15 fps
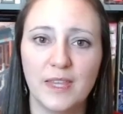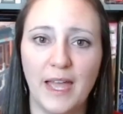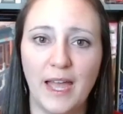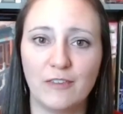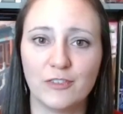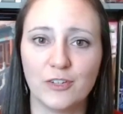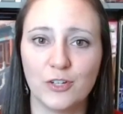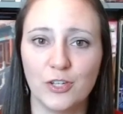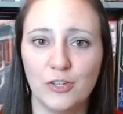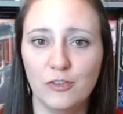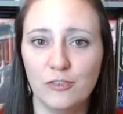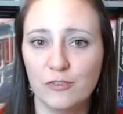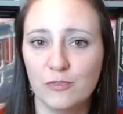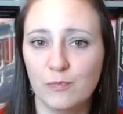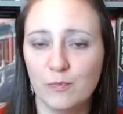After
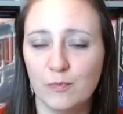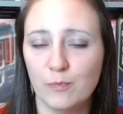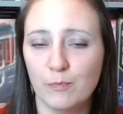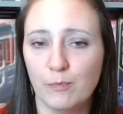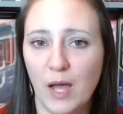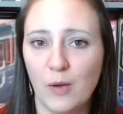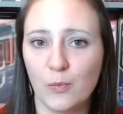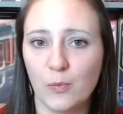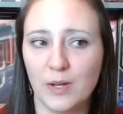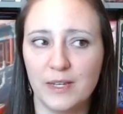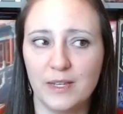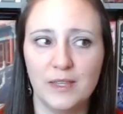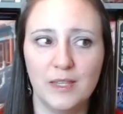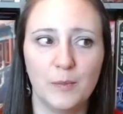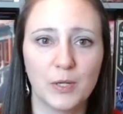you've bought
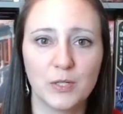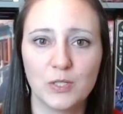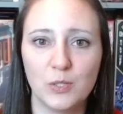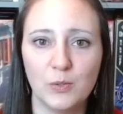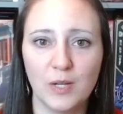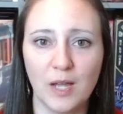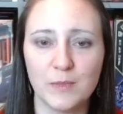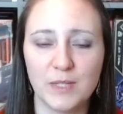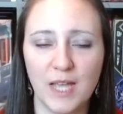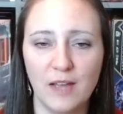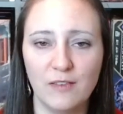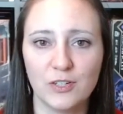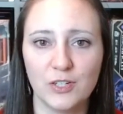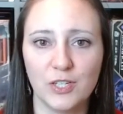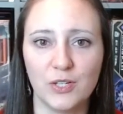one, the person who comes
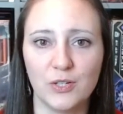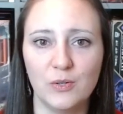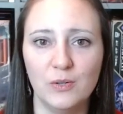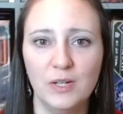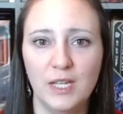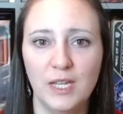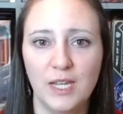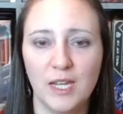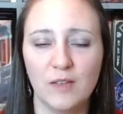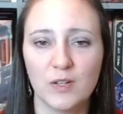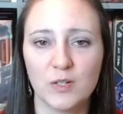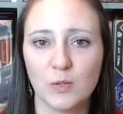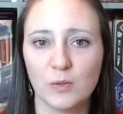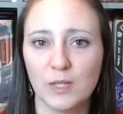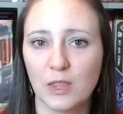after you, if
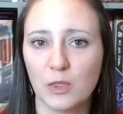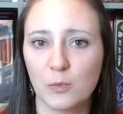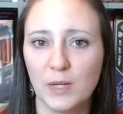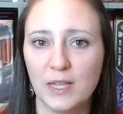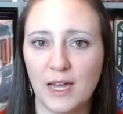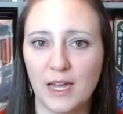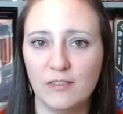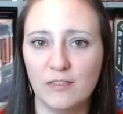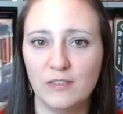there's only 3 left,